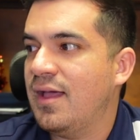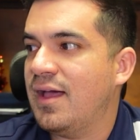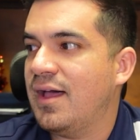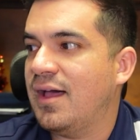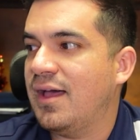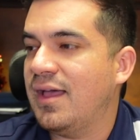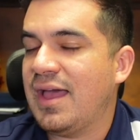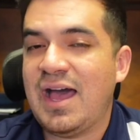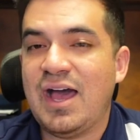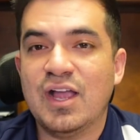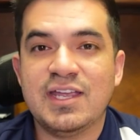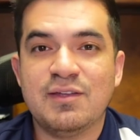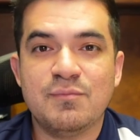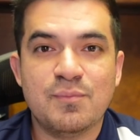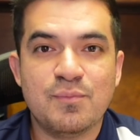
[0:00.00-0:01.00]
How
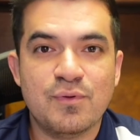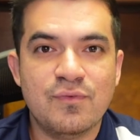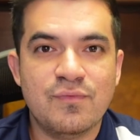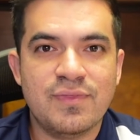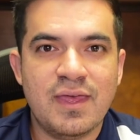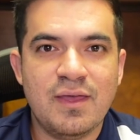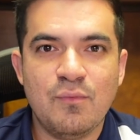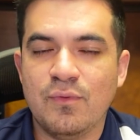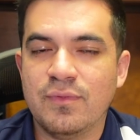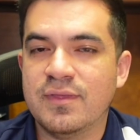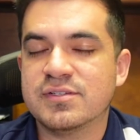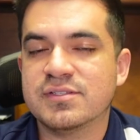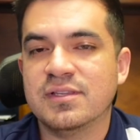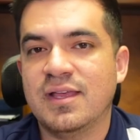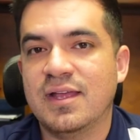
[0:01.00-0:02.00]
can we prove that? Well,
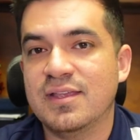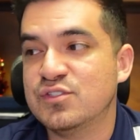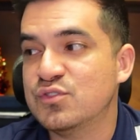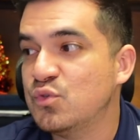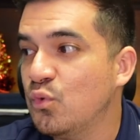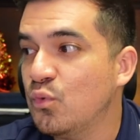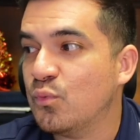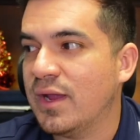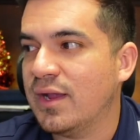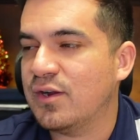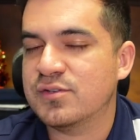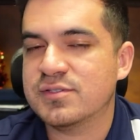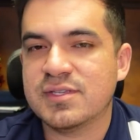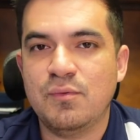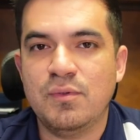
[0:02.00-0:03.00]
there's a lot of school
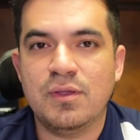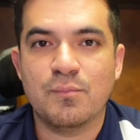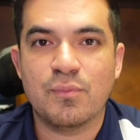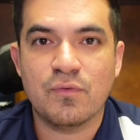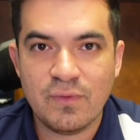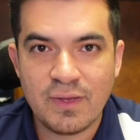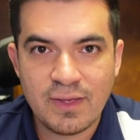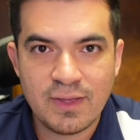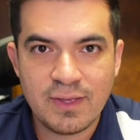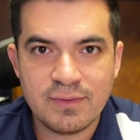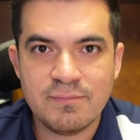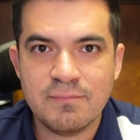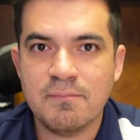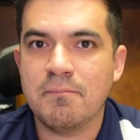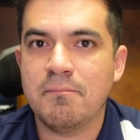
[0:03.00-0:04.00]
records that we can
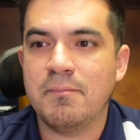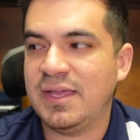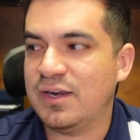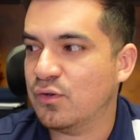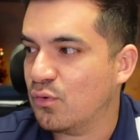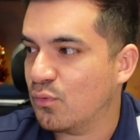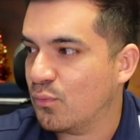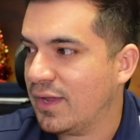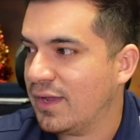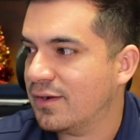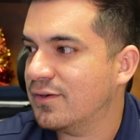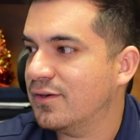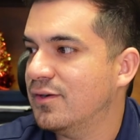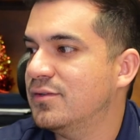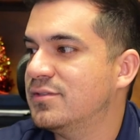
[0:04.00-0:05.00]
provide, medical
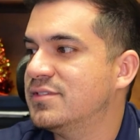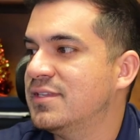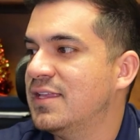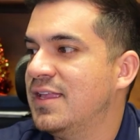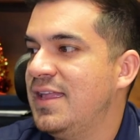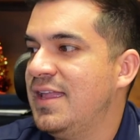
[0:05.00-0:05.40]
records.